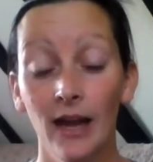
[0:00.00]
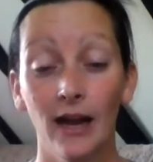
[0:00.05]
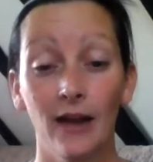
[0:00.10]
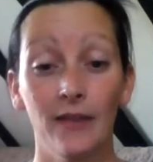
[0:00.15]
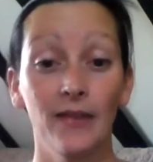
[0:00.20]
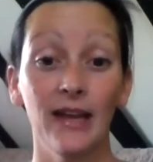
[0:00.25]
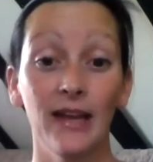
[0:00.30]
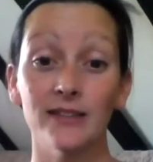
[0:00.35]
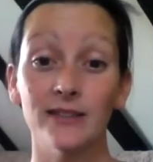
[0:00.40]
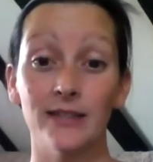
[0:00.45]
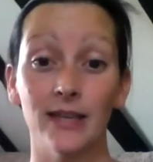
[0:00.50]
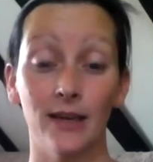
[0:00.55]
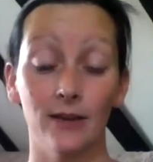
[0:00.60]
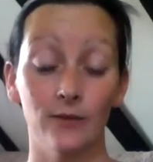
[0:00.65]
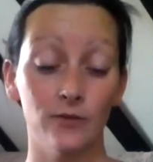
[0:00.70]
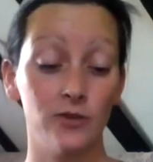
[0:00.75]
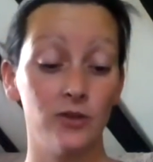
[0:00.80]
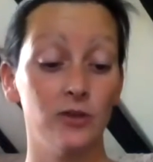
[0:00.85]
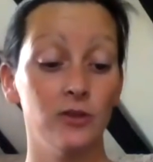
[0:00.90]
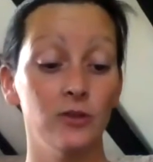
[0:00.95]
And that's
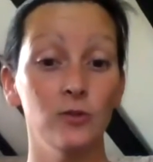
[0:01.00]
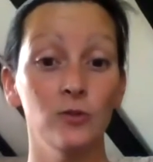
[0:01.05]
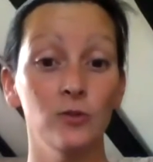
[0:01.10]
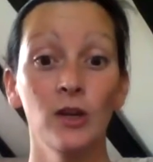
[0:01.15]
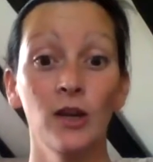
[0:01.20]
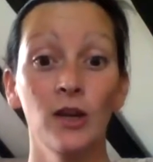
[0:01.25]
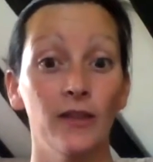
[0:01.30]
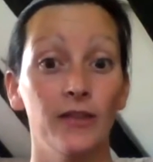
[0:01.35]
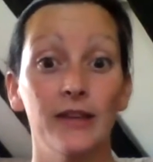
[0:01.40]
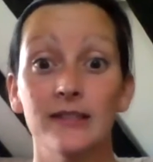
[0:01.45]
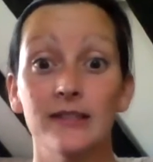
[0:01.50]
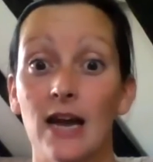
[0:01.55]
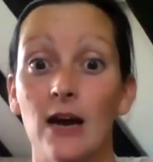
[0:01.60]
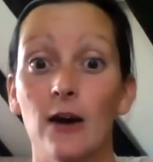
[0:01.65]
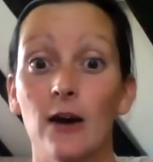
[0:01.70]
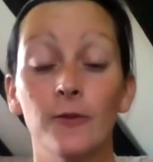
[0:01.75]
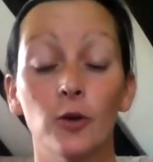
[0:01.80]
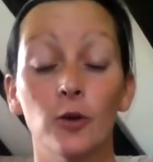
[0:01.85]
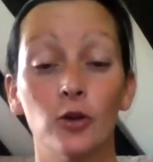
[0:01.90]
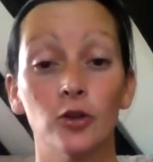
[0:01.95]
down to things out
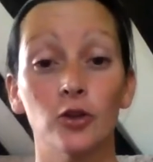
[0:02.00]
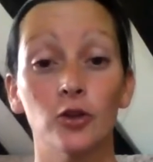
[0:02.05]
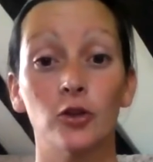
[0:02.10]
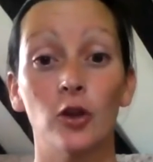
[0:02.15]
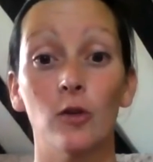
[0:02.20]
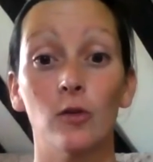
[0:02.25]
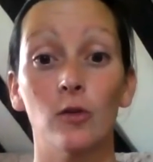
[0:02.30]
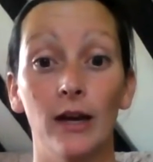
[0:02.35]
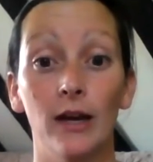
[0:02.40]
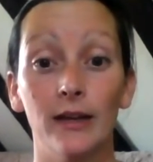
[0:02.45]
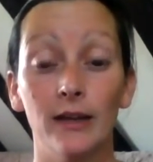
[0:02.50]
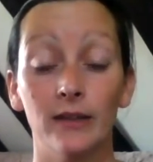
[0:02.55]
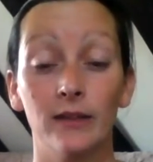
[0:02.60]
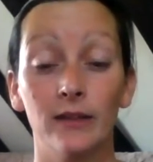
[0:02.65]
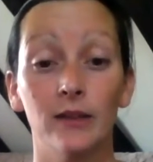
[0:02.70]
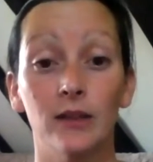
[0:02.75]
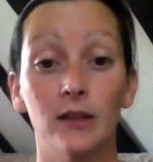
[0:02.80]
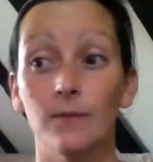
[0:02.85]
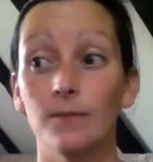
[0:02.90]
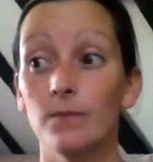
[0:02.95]
of your control, like
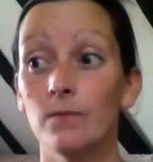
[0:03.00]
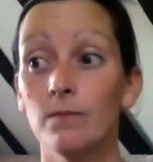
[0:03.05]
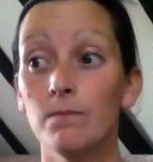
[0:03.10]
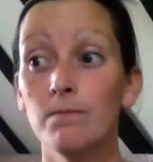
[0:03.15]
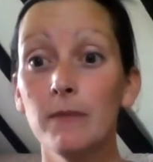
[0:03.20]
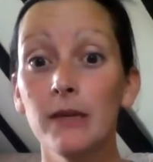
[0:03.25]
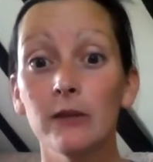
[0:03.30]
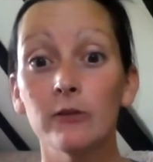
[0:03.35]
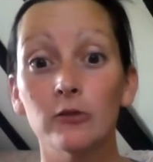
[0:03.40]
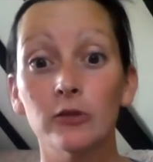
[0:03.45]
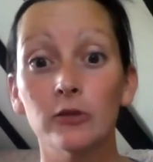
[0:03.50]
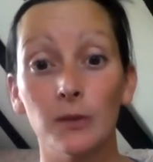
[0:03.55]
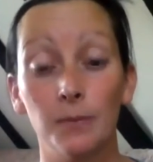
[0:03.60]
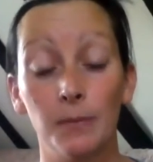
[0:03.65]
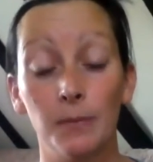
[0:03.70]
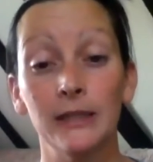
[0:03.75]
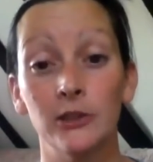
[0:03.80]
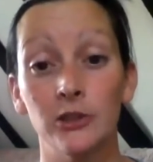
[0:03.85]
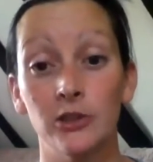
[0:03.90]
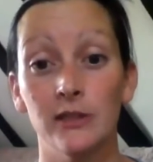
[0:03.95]
the mineral
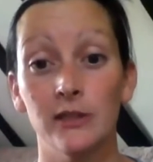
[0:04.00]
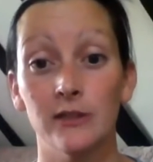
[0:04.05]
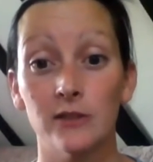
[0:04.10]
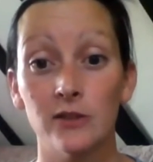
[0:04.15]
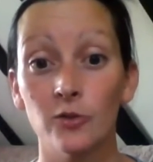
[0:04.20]
depletion in